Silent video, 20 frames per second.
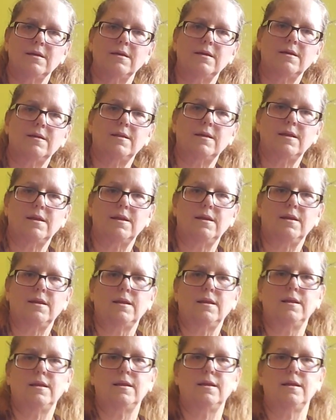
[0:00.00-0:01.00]
And
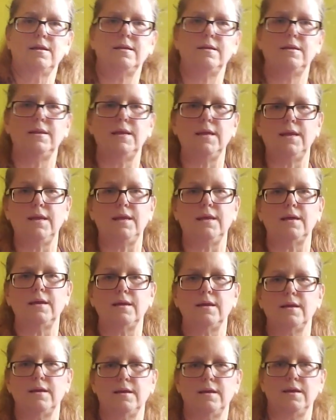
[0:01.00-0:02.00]
then knee
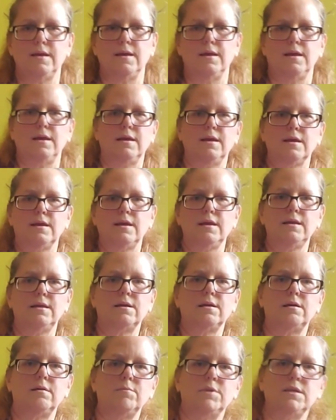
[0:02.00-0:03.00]
kind
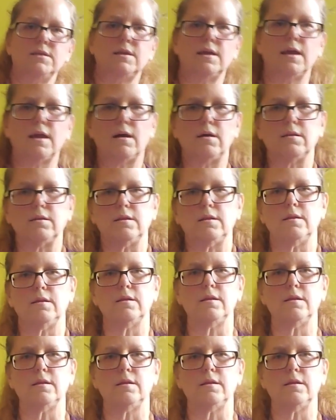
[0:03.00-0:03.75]
of coming down.